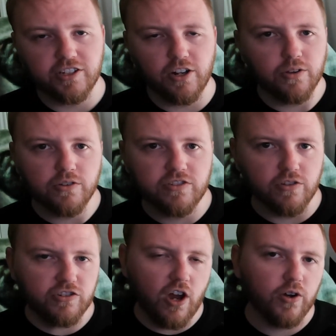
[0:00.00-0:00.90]

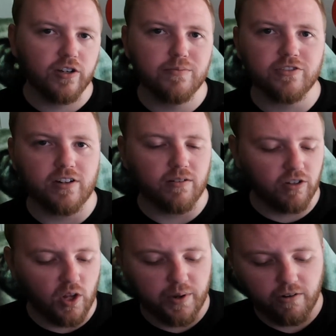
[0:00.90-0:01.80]
those totems that are
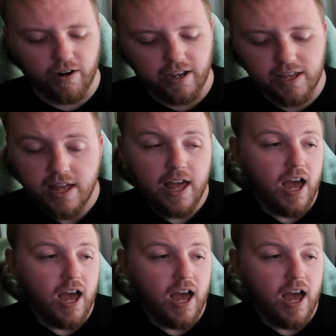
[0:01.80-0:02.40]
glowing red.